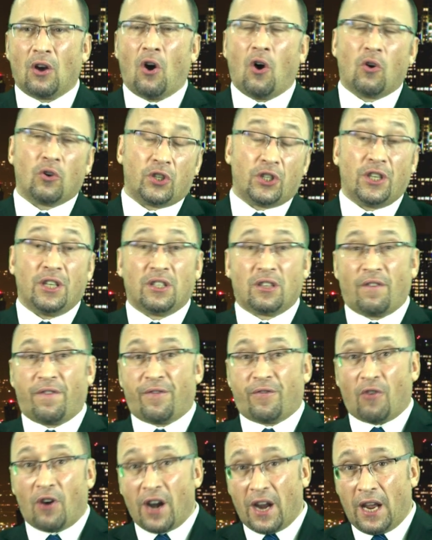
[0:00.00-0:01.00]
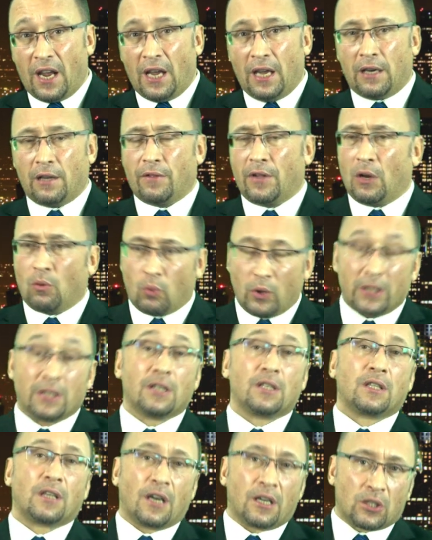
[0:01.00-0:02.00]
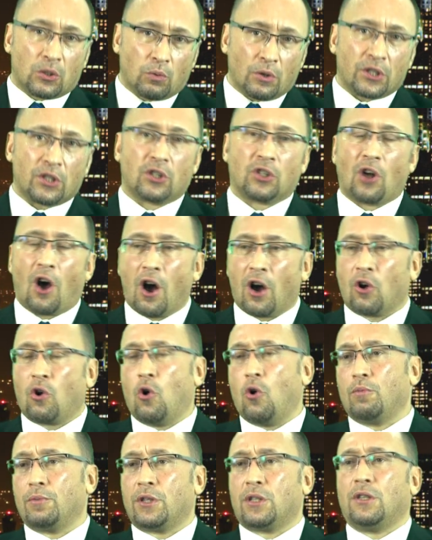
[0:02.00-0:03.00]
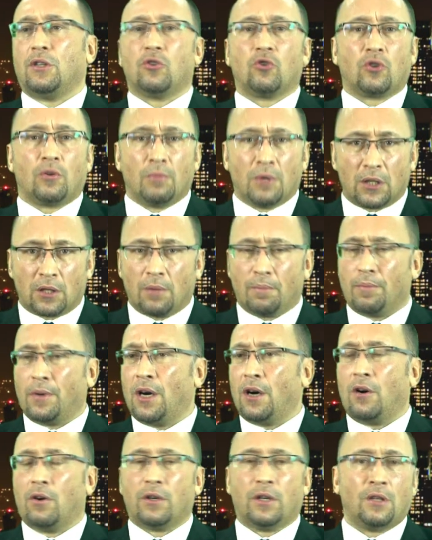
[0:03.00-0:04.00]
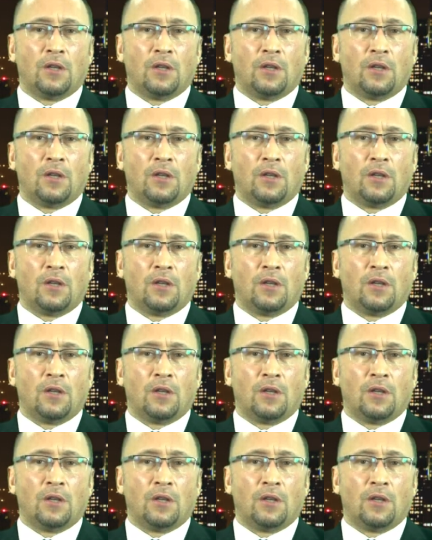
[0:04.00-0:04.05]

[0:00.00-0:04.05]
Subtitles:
oh, she's afraid, and then we discussed what Stockholm Syndrome is about,